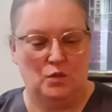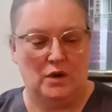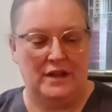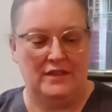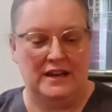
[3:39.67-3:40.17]

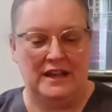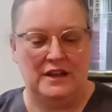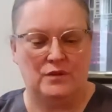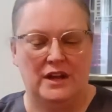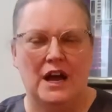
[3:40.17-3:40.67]
one that
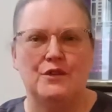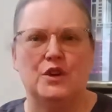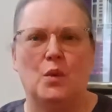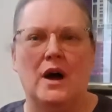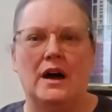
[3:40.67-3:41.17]
he had
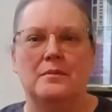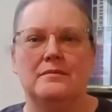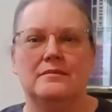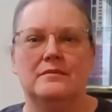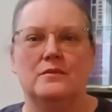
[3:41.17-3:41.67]
recovered a while